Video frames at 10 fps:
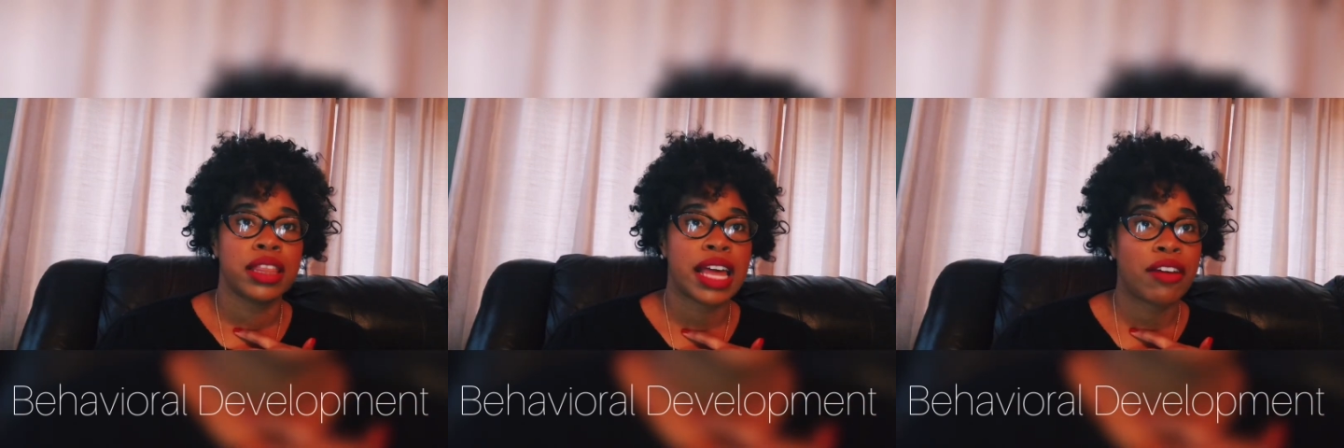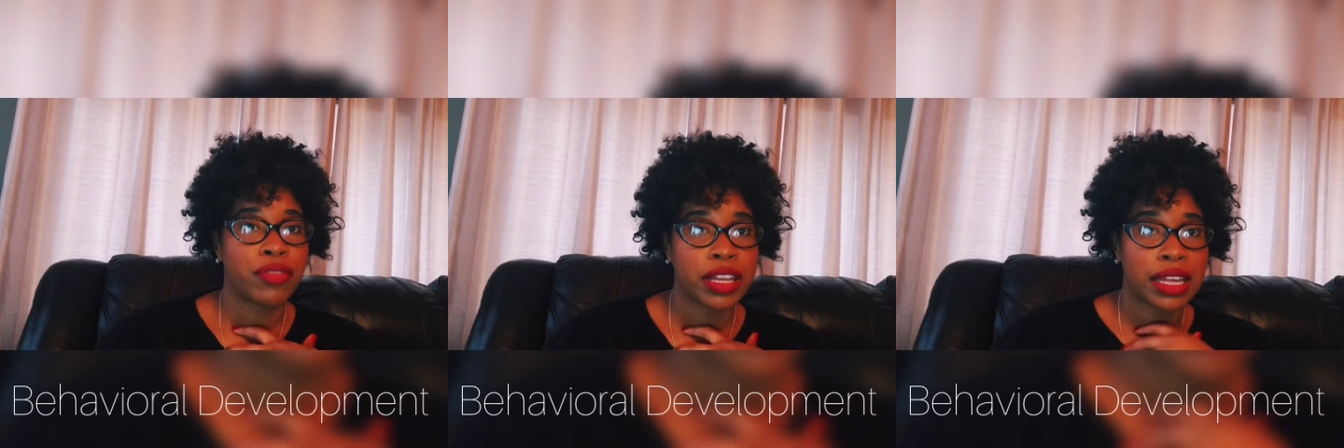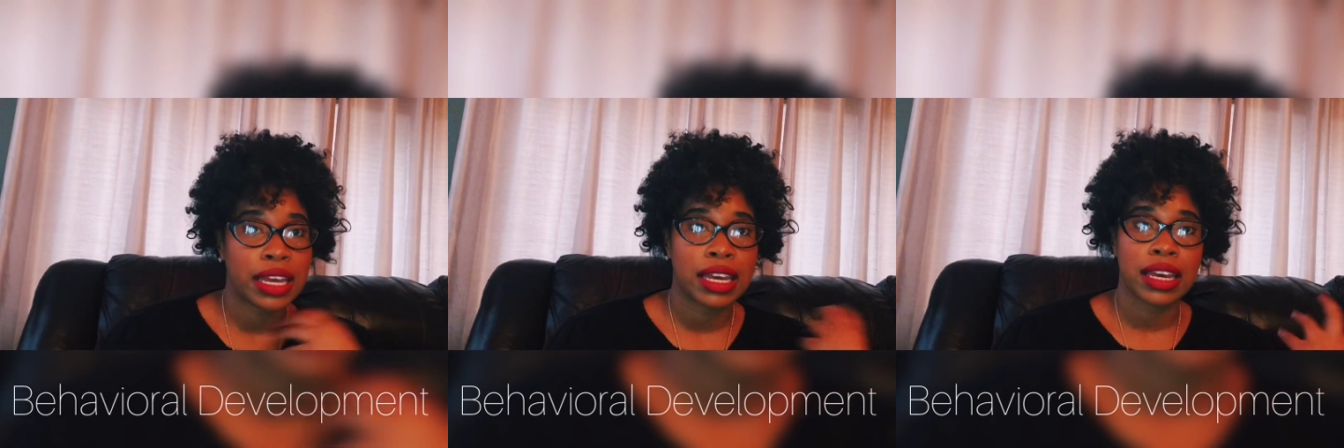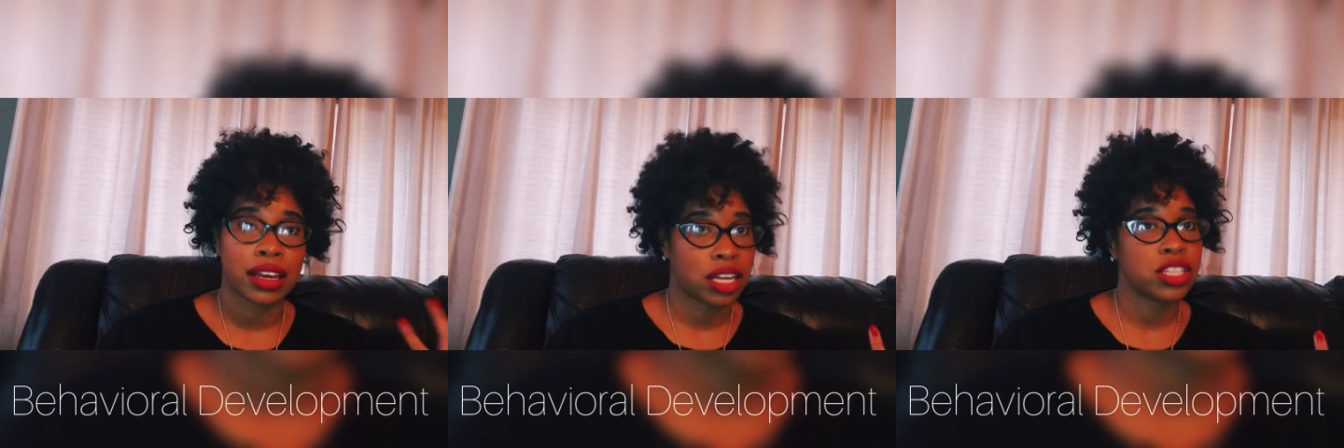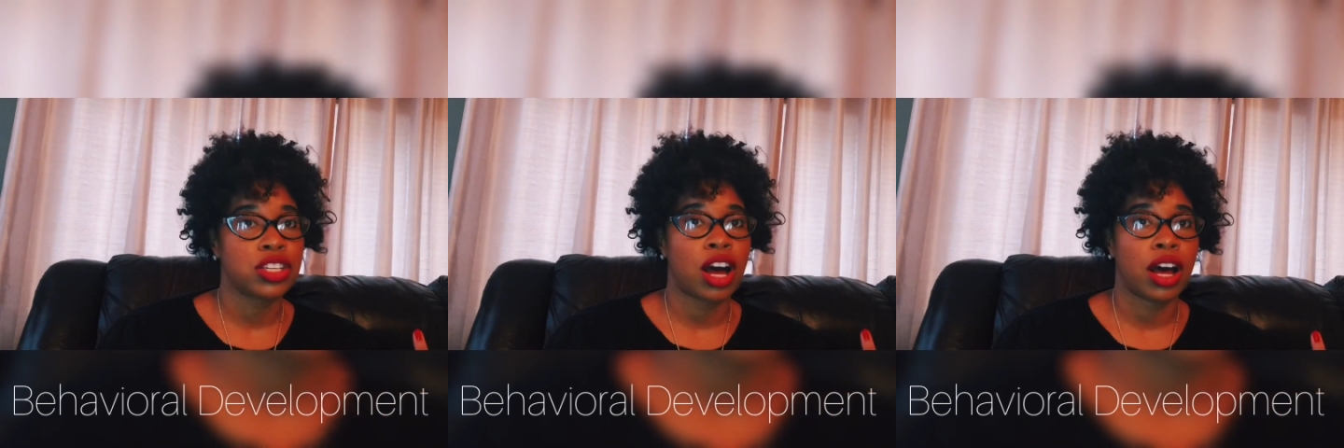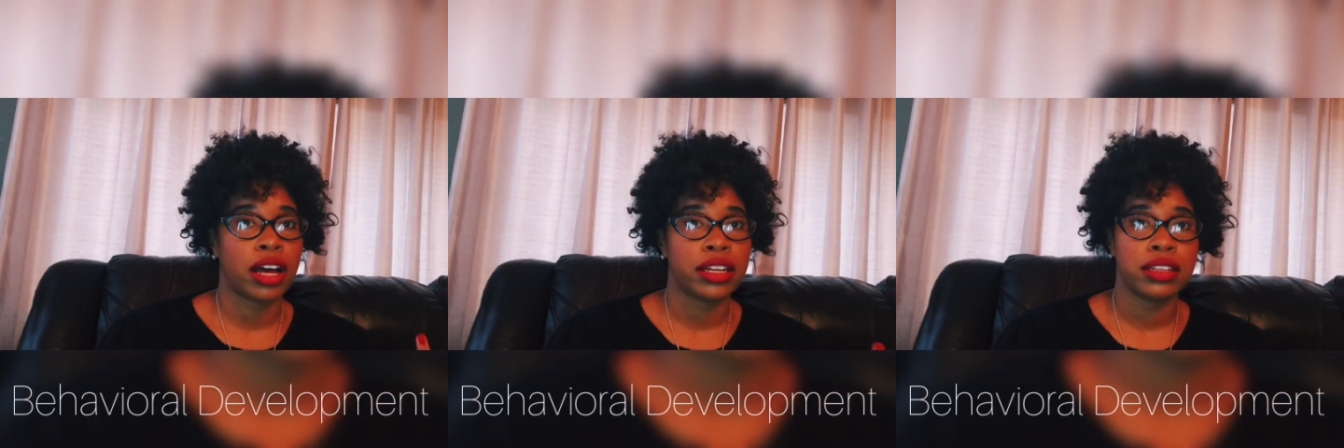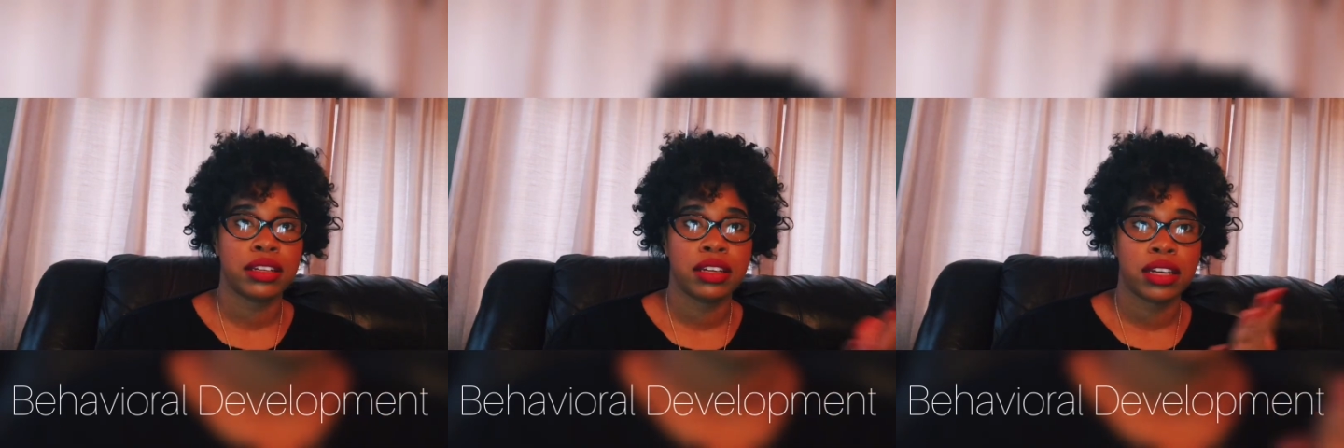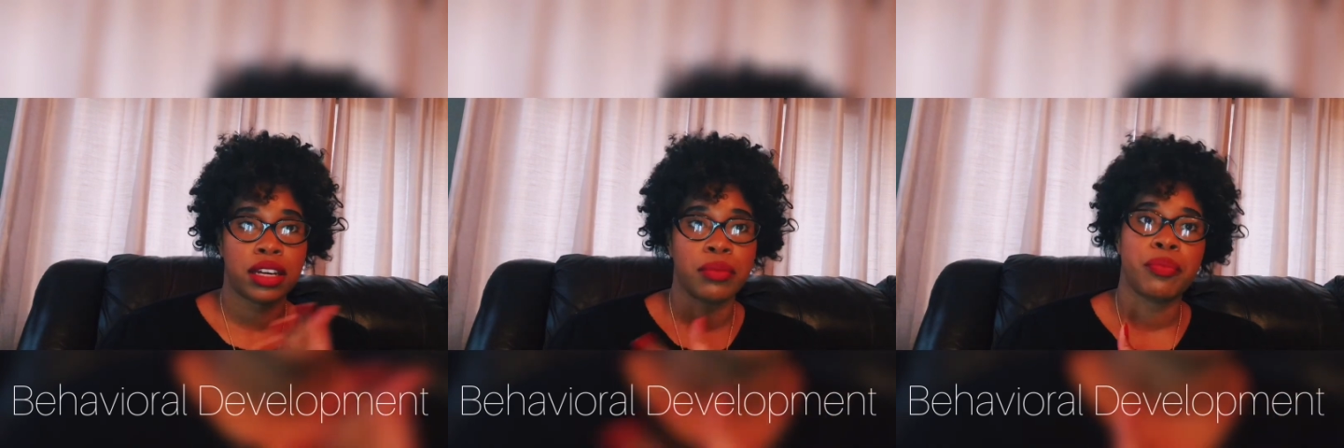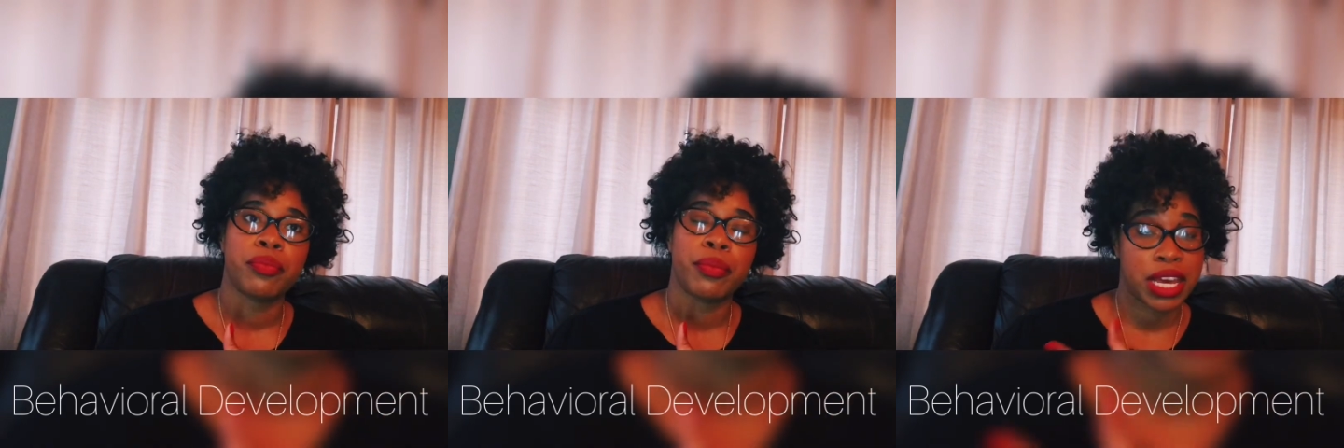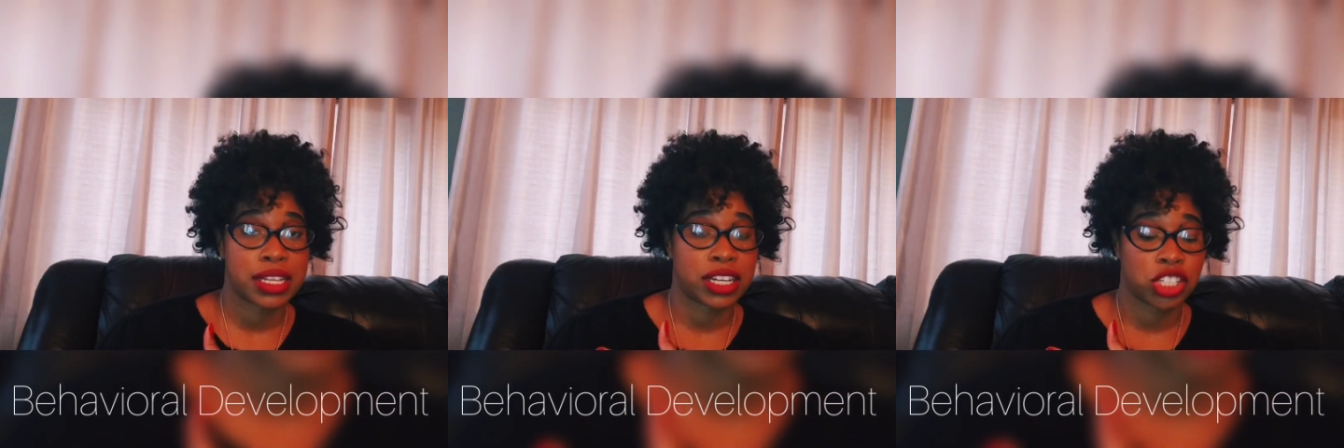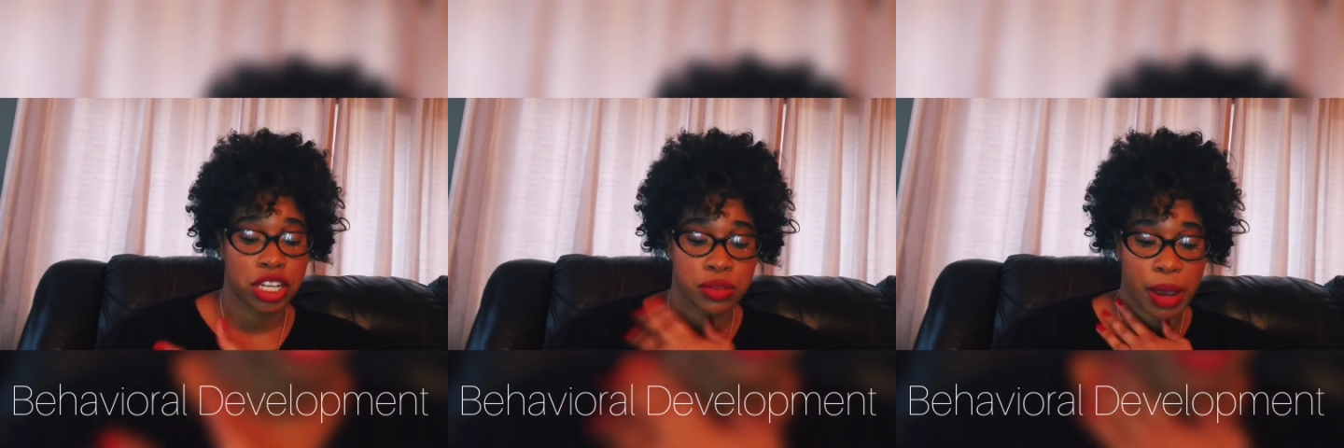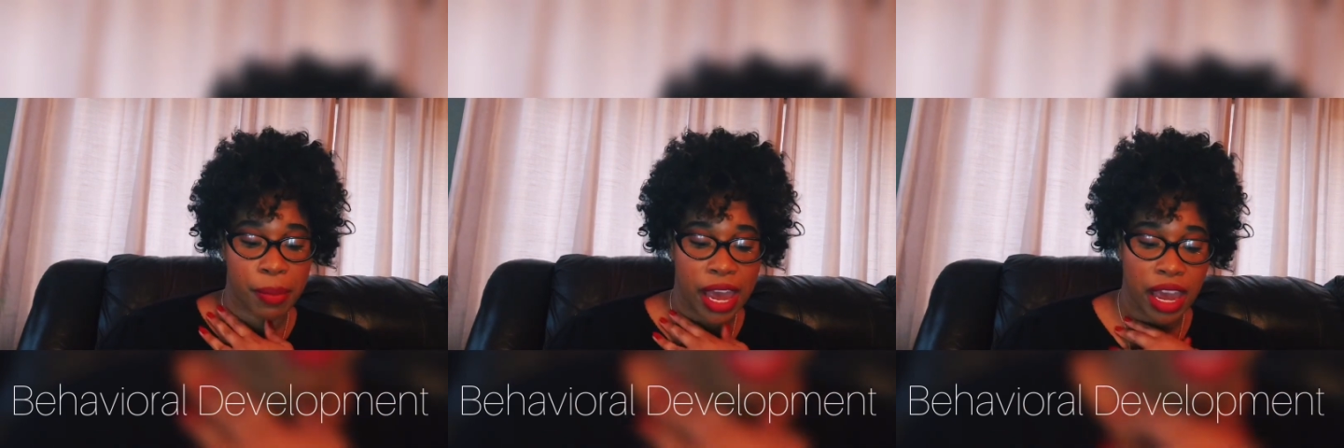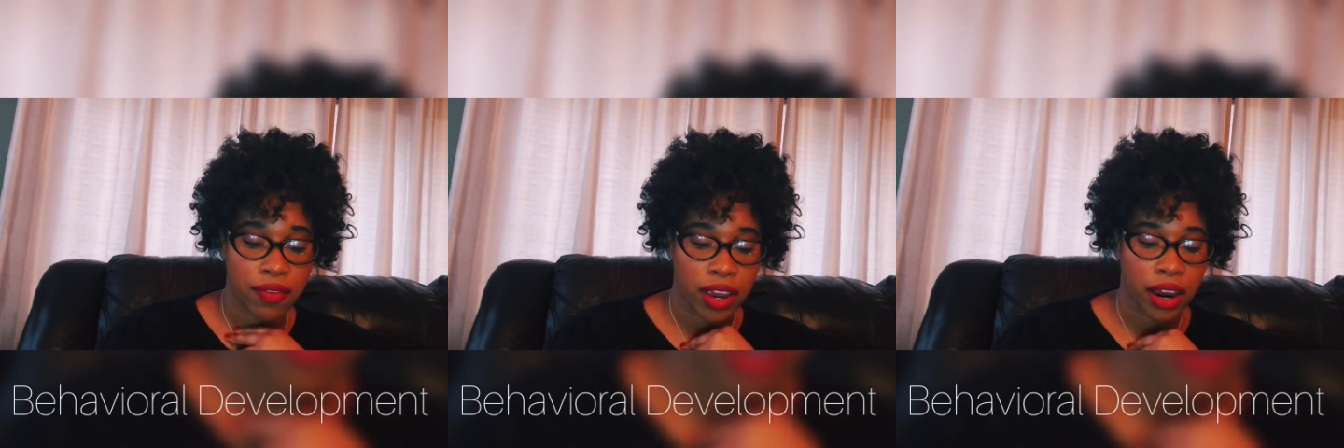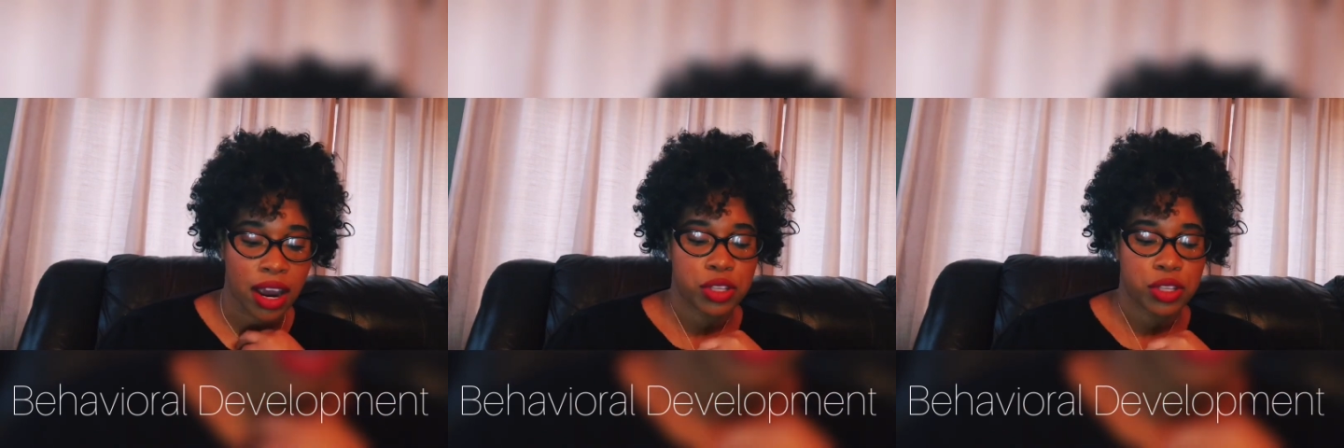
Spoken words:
That feeling is gone because I changed my behavior.